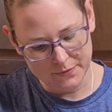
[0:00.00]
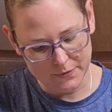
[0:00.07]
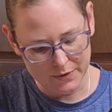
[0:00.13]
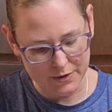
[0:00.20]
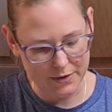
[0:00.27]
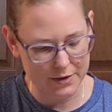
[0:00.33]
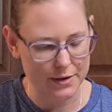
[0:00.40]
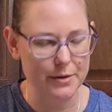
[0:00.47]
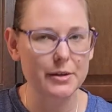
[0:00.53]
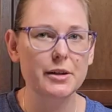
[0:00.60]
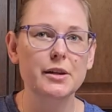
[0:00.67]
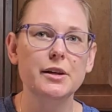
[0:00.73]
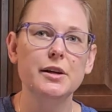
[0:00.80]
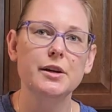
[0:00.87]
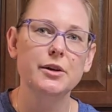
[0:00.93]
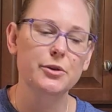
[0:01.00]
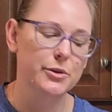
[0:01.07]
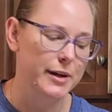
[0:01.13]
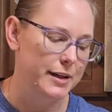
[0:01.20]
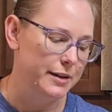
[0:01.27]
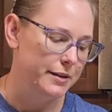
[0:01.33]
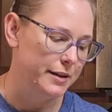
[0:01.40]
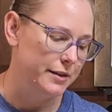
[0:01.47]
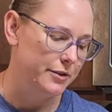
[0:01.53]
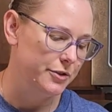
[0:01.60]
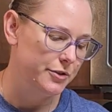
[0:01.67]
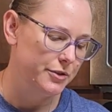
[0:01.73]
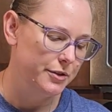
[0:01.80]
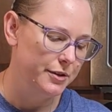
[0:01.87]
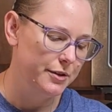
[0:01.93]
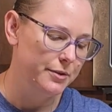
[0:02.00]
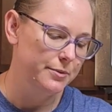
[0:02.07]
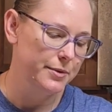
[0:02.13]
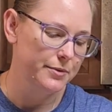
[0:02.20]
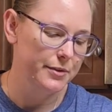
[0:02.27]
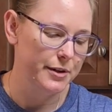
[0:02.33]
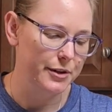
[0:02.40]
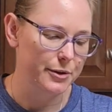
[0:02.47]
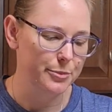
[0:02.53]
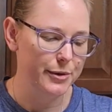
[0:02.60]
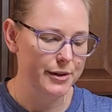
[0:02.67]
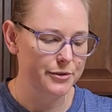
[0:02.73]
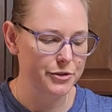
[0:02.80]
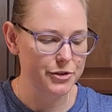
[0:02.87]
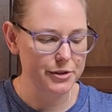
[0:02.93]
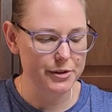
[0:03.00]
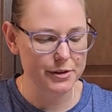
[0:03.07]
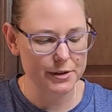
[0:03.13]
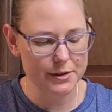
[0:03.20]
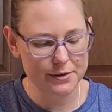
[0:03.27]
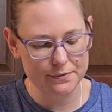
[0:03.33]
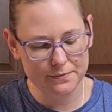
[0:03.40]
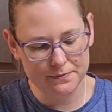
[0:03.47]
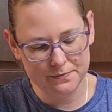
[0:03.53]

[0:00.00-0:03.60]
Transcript: Okay. Granulated sugar. We've got our brown sugar.